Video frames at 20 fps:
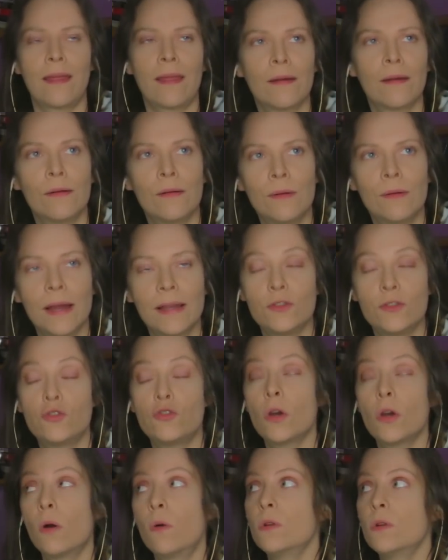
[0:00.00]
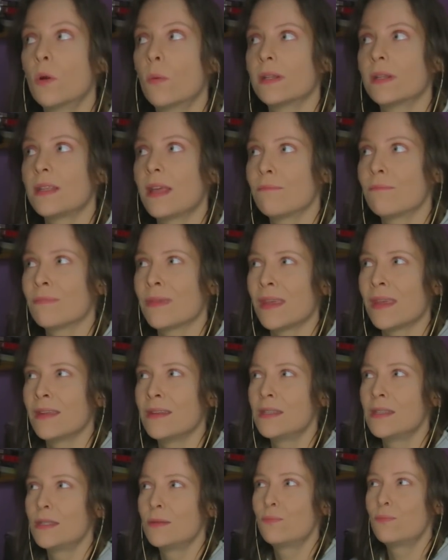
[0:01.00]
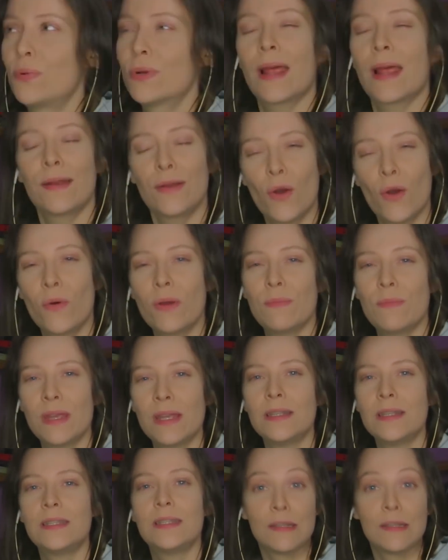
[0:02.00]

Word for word: now. I don't know what that means, but I know it means